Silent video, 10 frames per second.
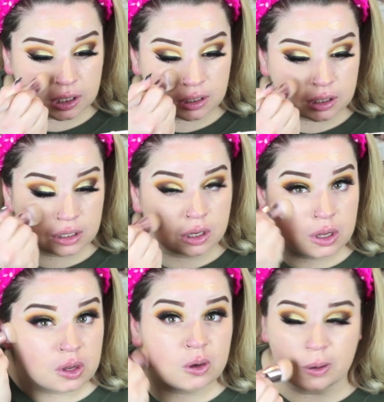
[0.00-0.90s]
look
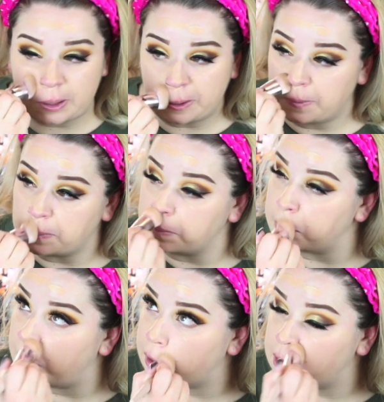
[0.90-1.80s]
or
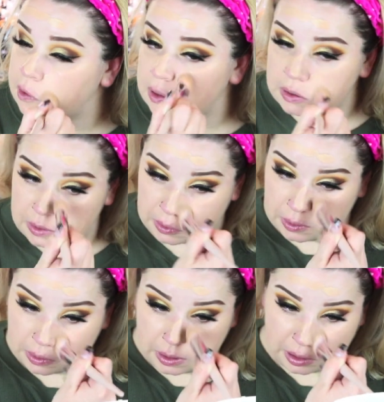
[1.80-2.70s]
any look,
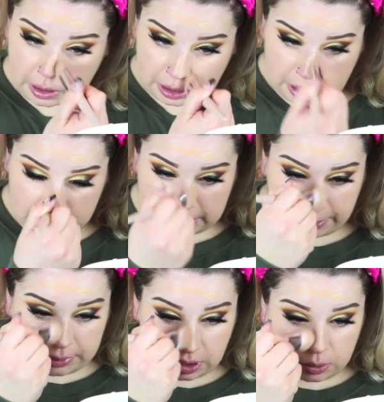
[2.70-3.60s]
let
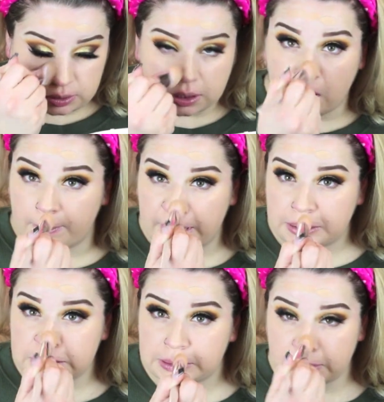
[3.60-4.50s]
me know in the
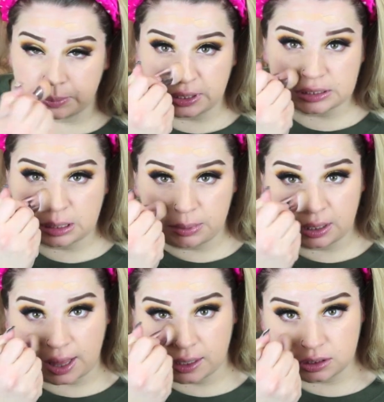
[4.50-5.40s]
comments because I'd be
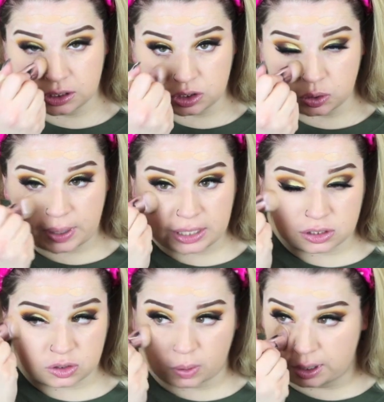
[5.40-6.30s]
glad to do a
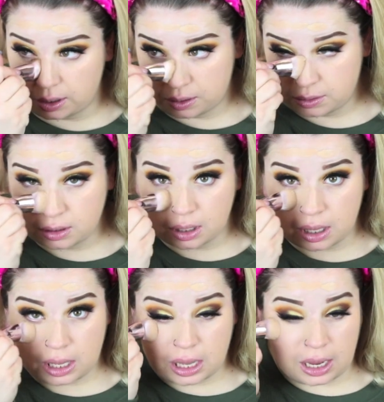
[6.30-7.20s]
tutorial.
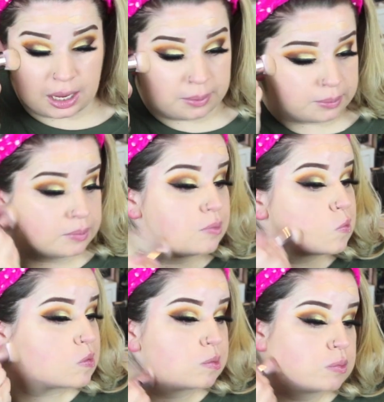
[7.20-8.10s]

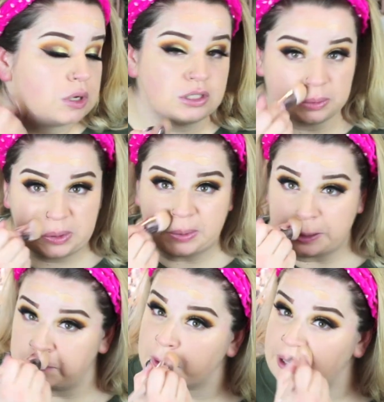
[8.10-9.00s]
It took me a
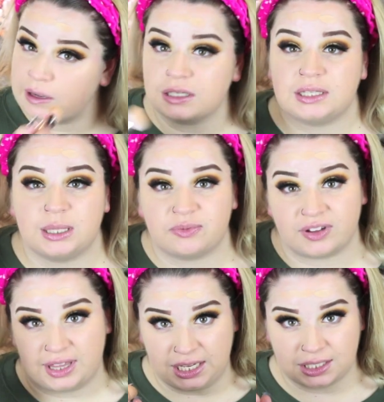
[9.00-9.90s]
minute to figure out the setup
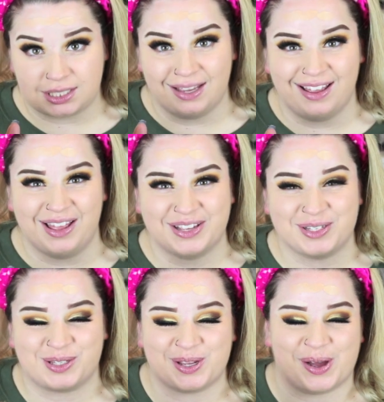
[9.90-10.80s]
for this,
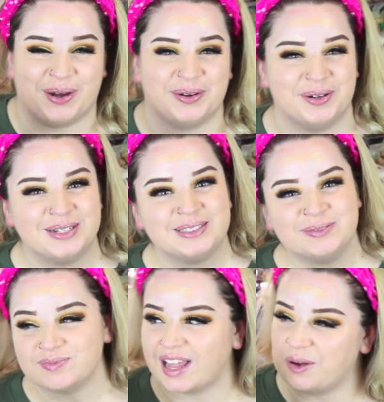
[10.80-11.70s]
so
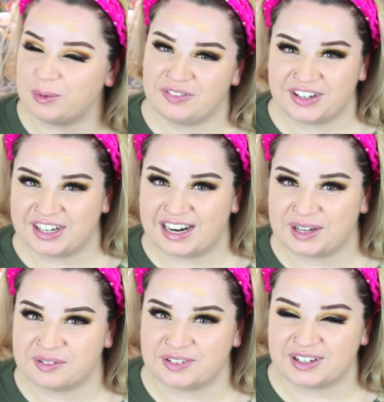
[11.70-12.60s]
I will figure it
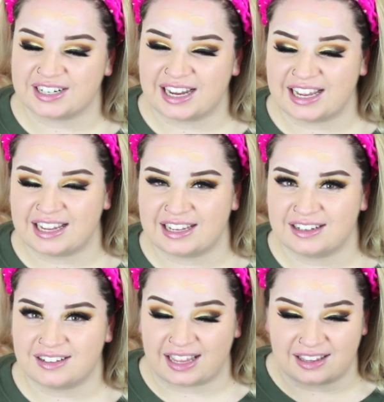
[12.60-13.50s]
out for
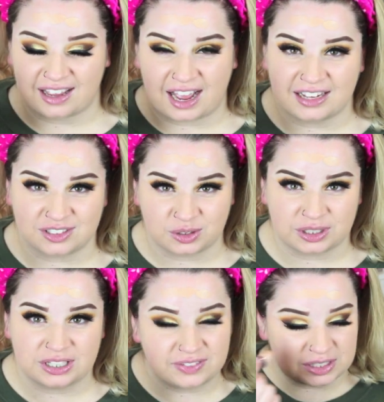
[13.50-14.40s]
a like eye
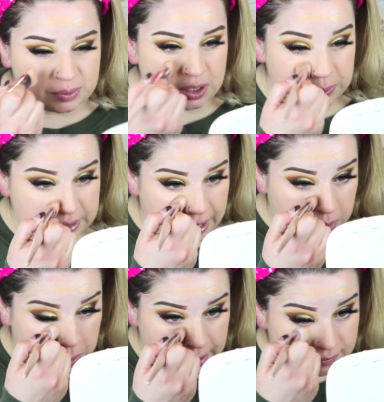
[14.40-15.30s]
tutorial if that's what you would like,
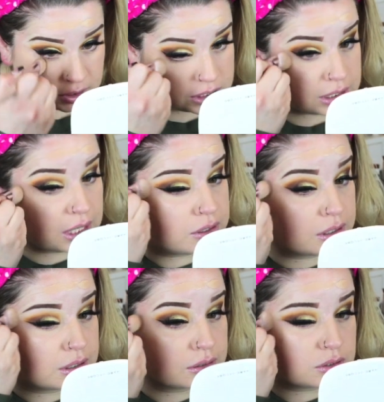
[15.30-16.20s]
or even just
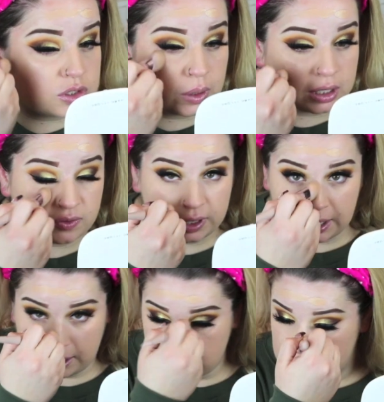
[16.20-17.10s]
another tutorial of any
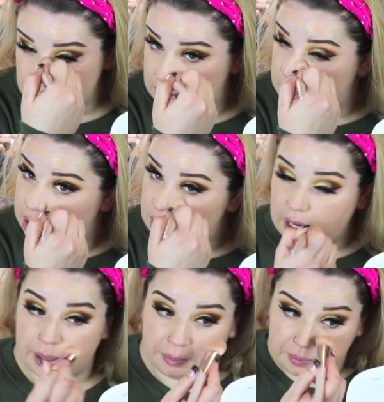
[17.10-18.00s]
kind.
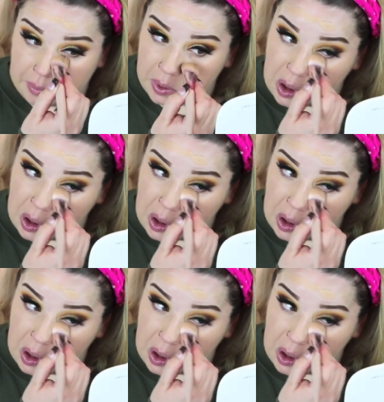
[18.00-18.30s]
I'm